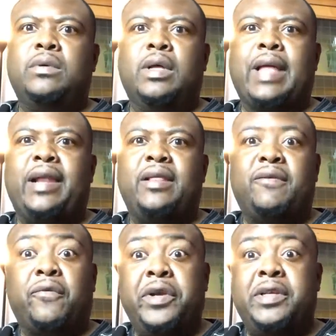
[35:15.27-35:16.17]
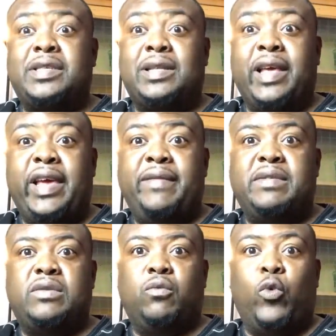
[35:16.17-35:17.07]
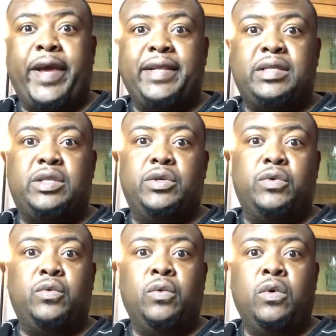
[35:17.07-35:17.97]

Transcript: a lot of the free slaves went to,